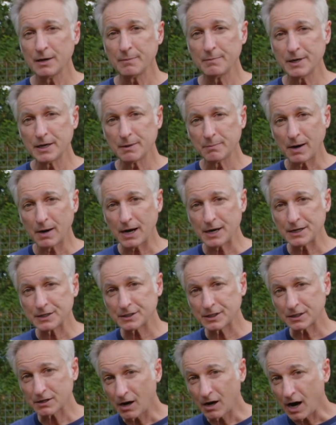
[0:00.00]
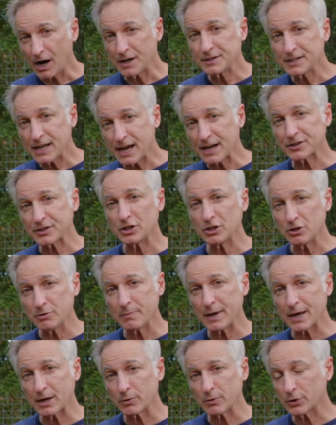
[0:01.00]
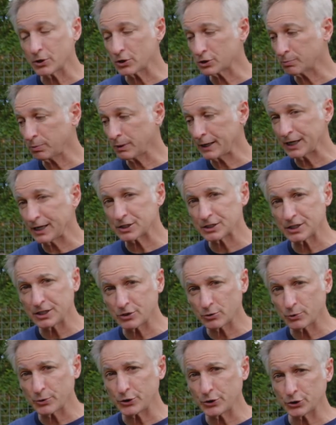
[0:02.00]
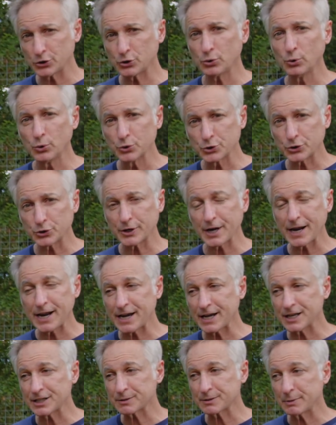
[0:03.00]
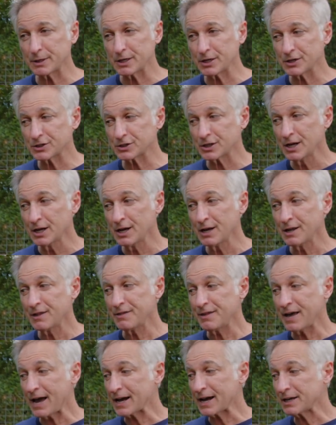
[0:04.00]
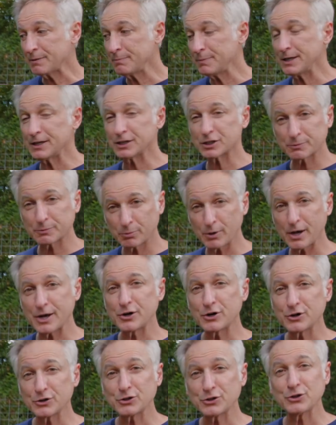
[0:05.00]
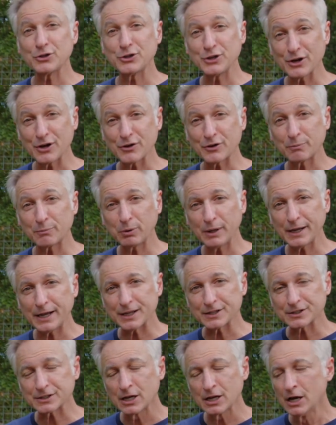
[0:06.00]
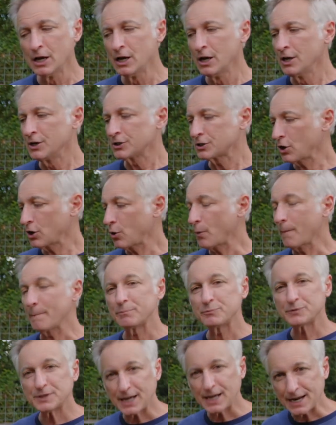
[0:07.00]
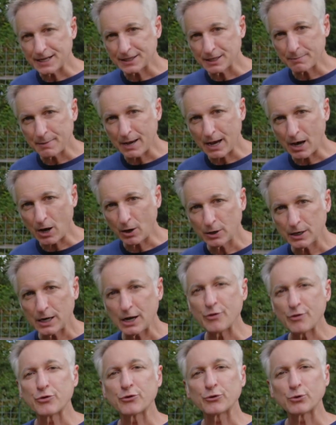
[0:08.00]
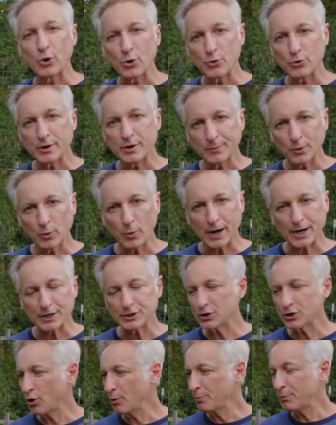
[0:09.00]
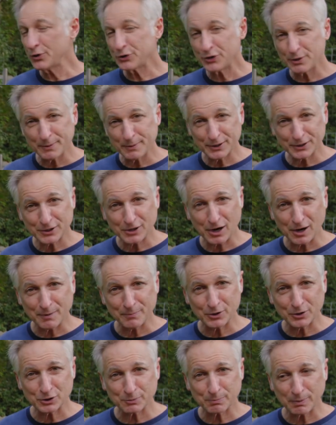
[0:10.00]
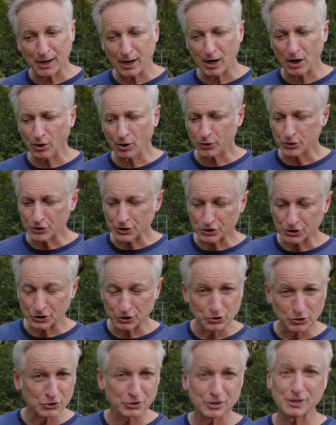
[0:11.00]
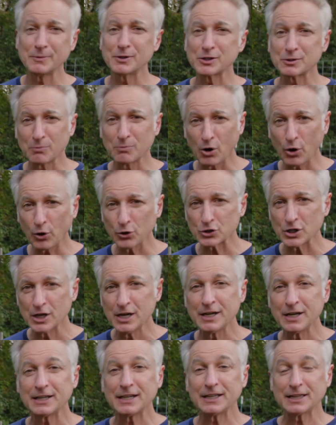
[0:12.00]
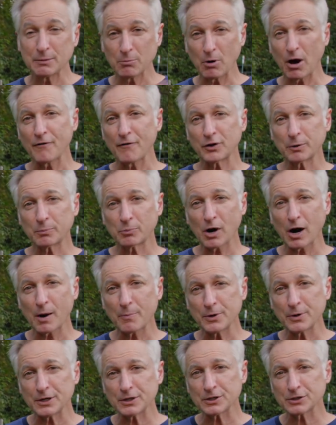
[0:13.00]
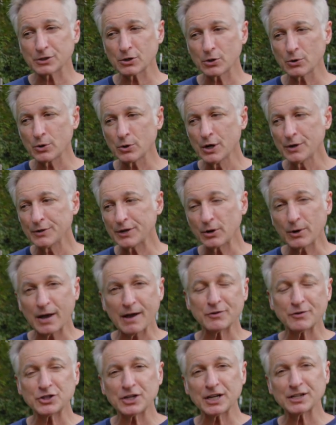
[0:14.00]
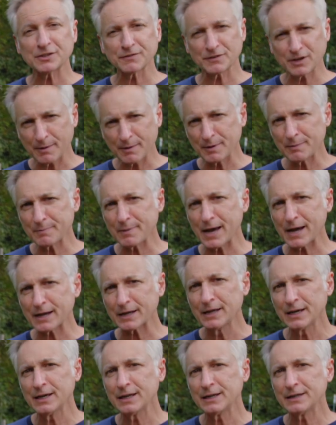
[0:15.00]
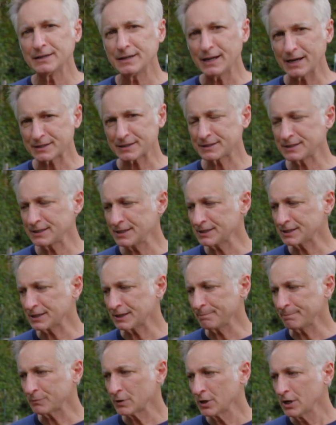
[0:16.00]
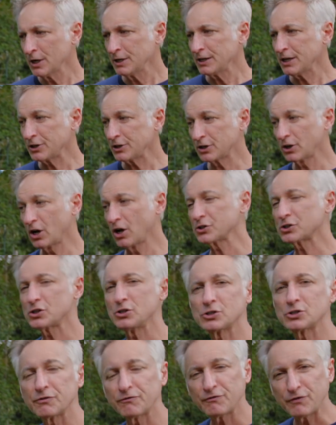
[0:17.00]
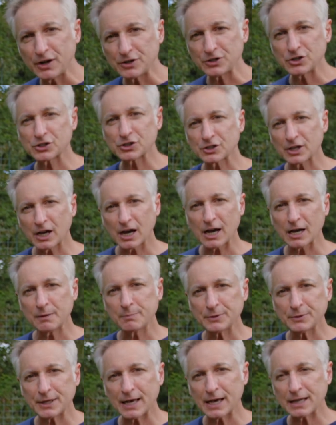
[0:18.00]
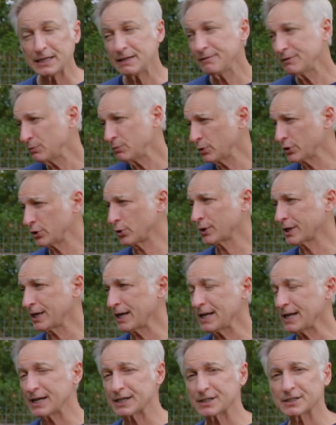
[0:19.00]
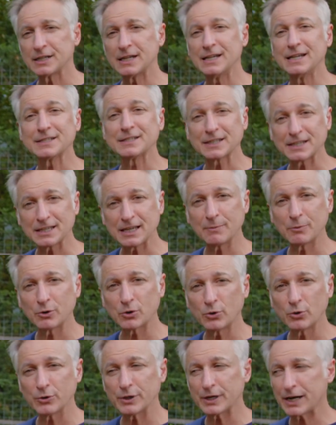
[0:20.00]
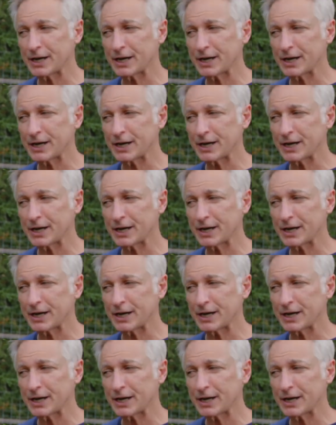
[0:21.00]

minimize the contact that you make with those plants, either with your tools or your hands, because that can be a spreader to the other plants. So take them out and throw them away. Don't put them in the compost pile or just use them as mulch. Get them off your property so they don't have a chance of coming back next season. Now you could also use a fungicide, but that, even with organics, is a chemical that